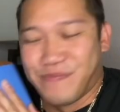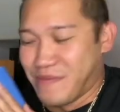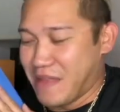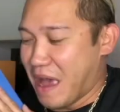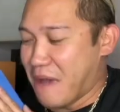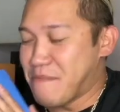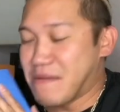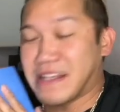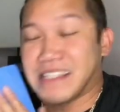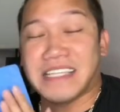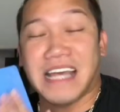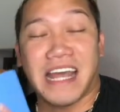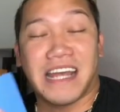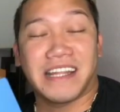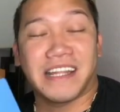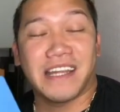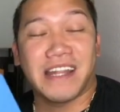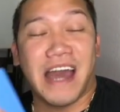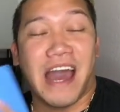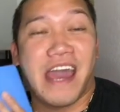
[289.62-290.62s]

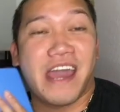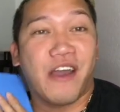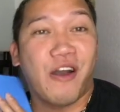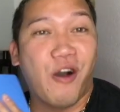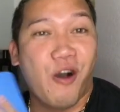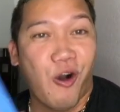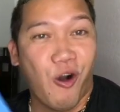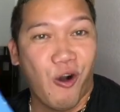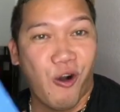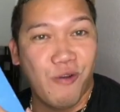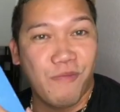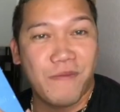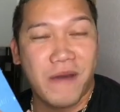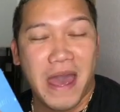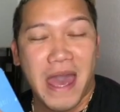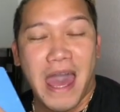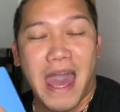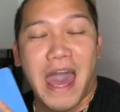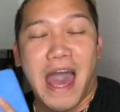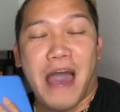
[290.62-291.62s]
I hope
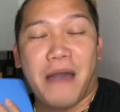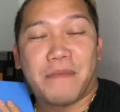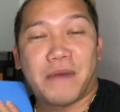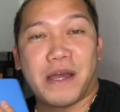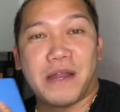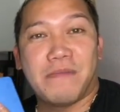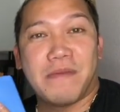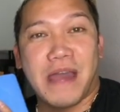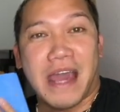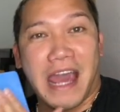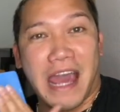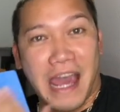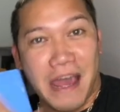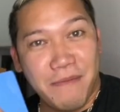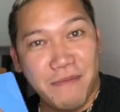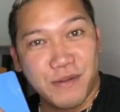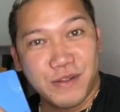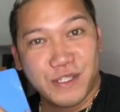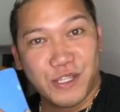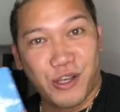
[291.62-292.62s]
I'm going to be
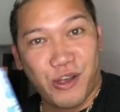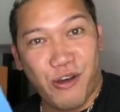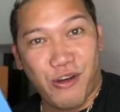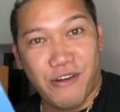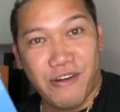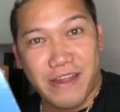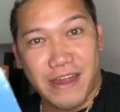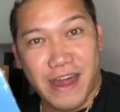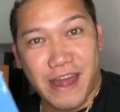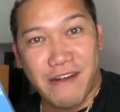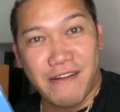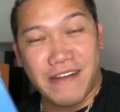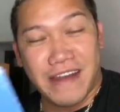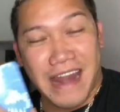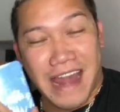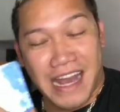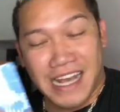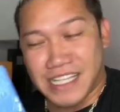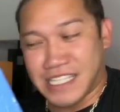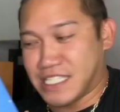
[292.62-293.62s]
able to go there
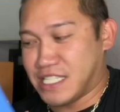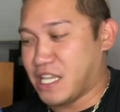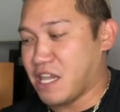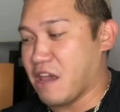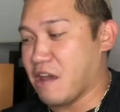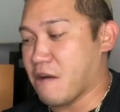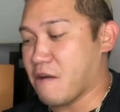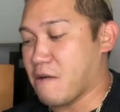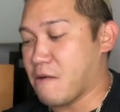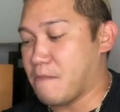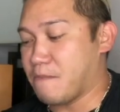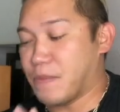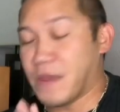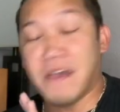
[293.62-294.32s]
next year.